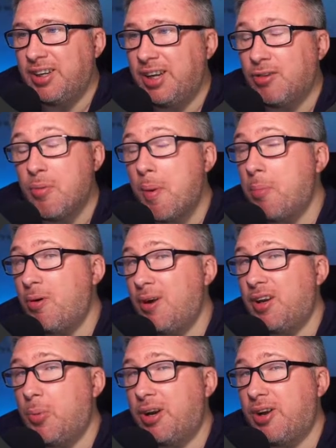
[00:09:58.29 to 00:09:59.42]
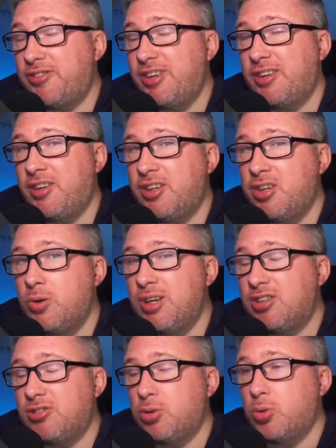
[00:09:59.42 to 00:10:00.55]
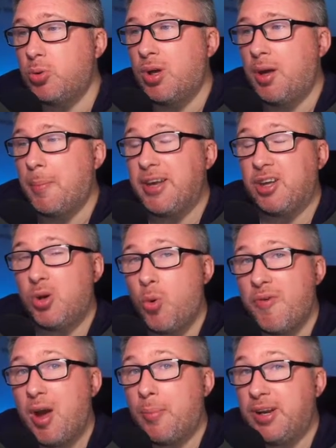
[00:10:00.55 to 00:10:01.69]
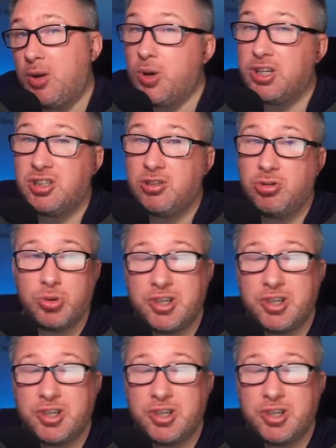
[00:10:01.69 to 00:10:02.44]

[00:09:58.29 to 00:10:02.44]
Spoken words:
Now remember earlier when I said that you need to make a note of how many questions or